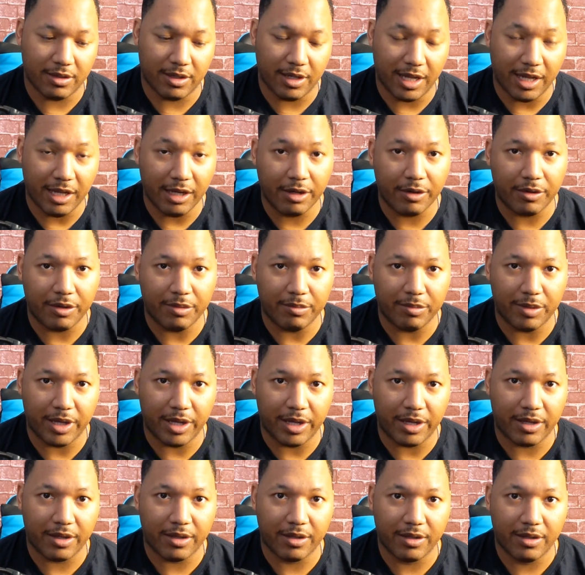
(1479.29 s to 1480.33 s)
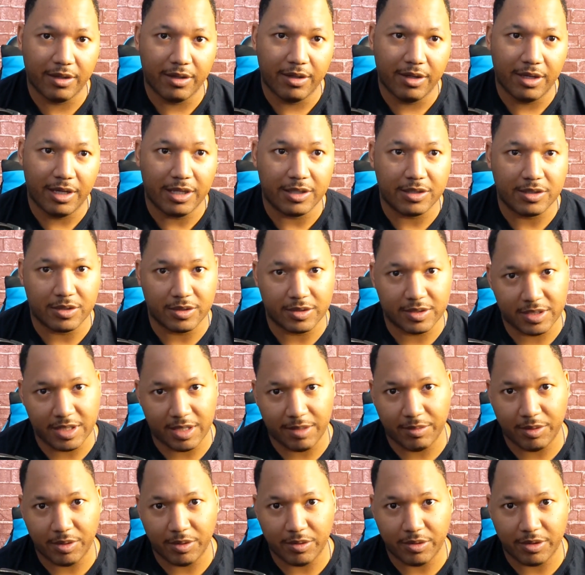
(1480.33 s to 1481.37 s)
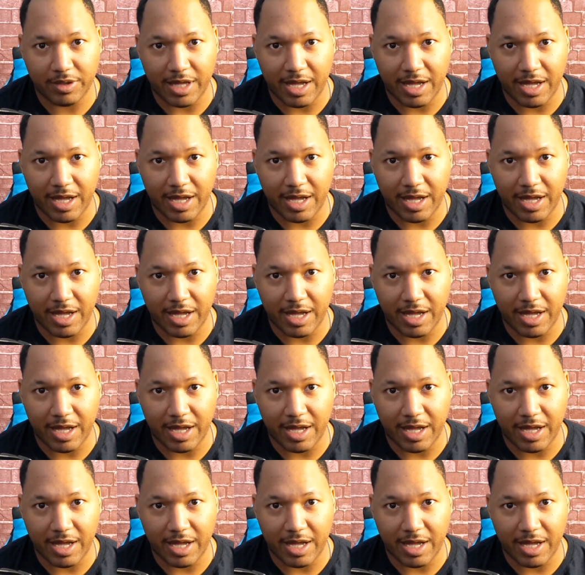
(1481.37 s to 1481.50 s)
in Green Bay, it's the same thing with